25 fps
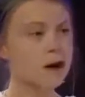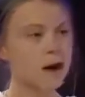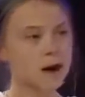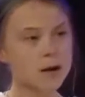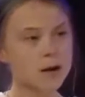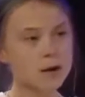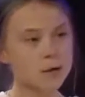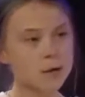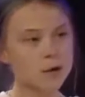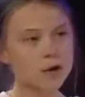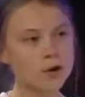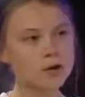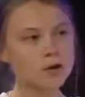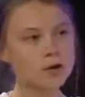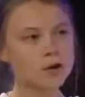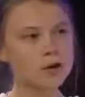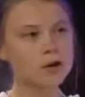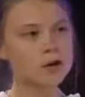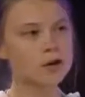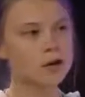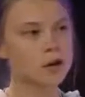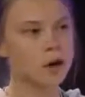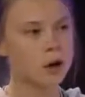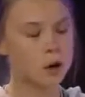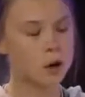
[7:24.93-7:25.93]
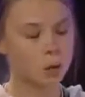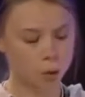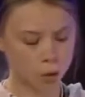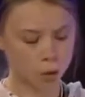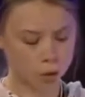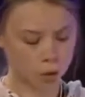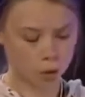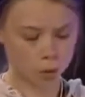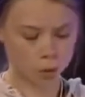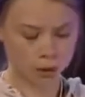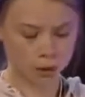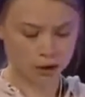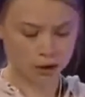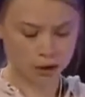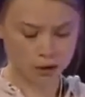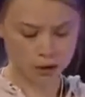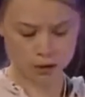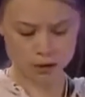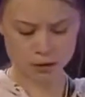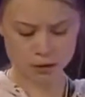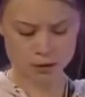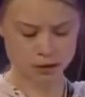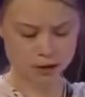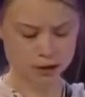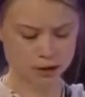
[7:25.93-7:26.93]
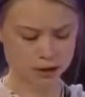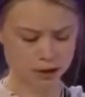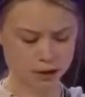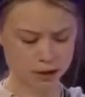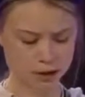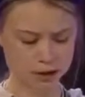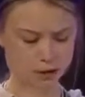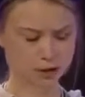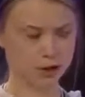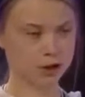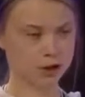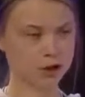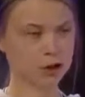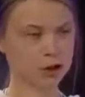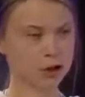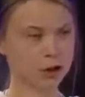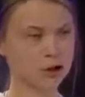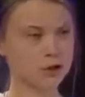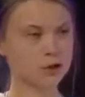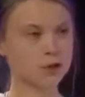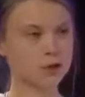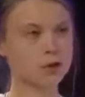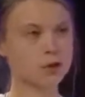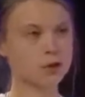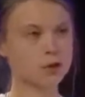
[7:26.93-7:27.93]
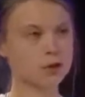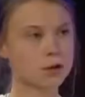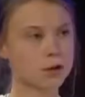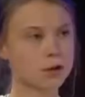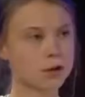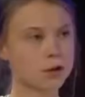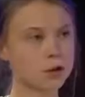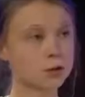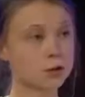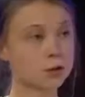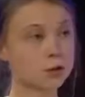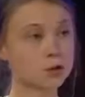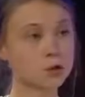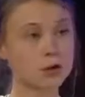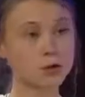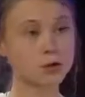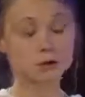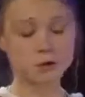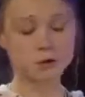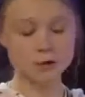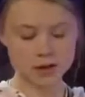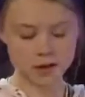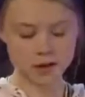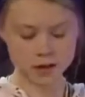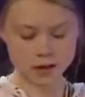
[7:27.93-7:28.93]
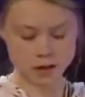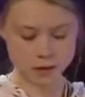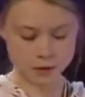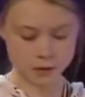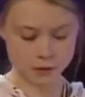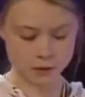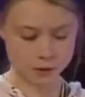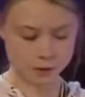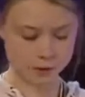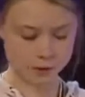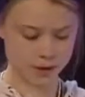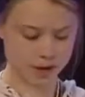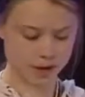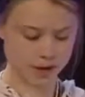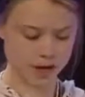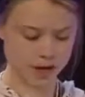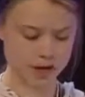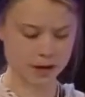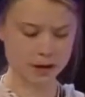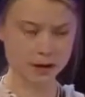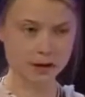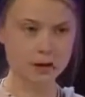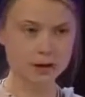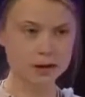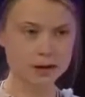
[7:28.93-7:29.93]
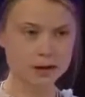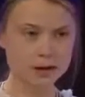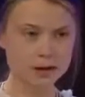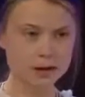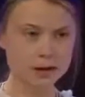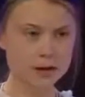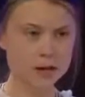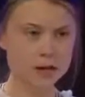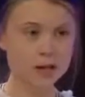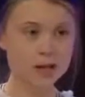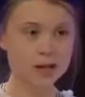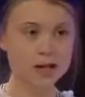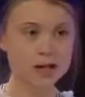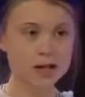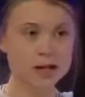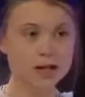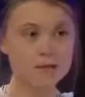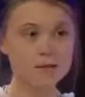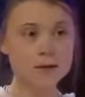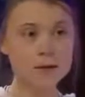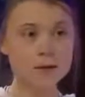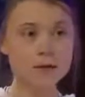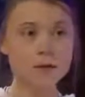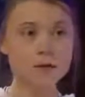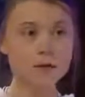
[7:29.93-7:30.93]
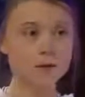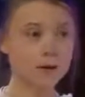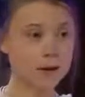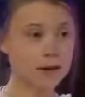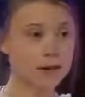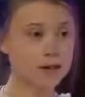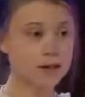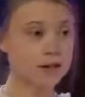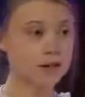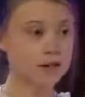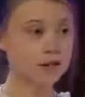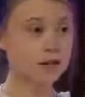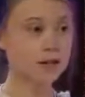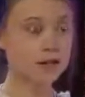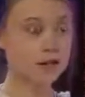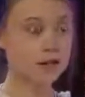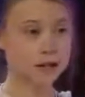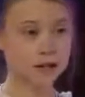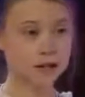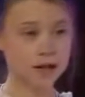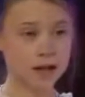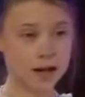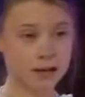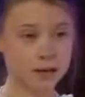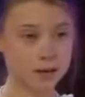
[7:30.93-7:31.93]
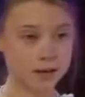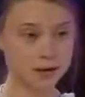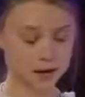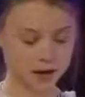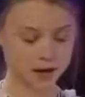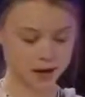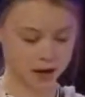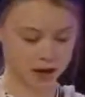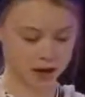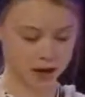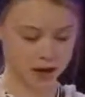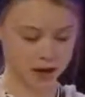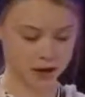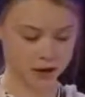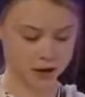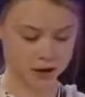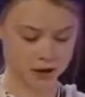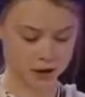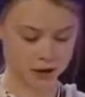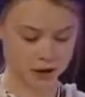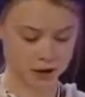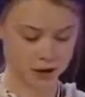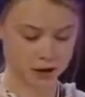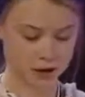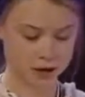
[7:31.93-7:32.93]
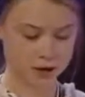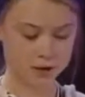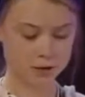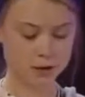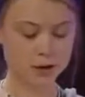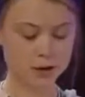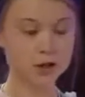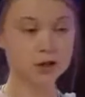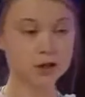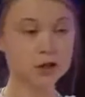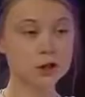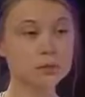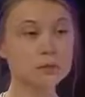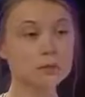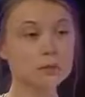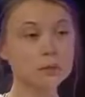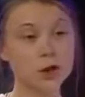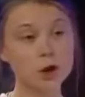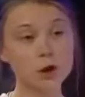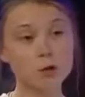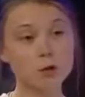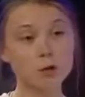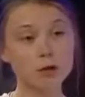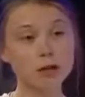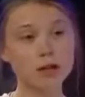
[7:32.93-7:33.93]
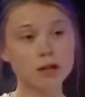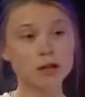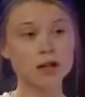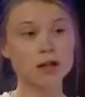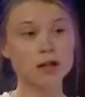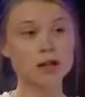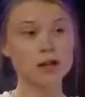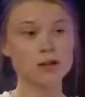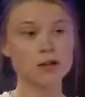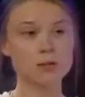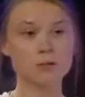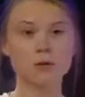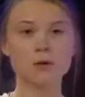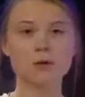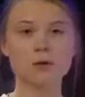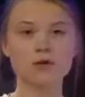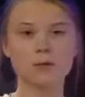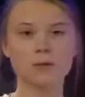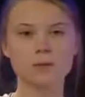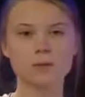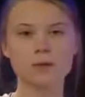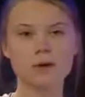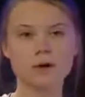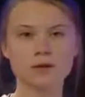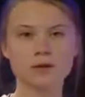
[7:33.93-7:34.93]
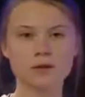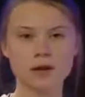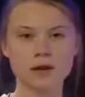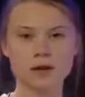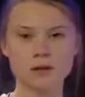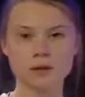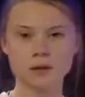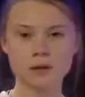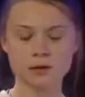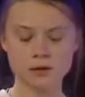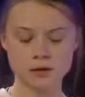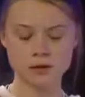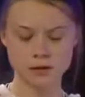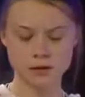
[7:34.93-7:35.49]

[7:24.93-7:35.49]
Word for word: I wonder what will you tell your children was the reason to fail and leave them facing a climate chaos that you knowingly brought upon them?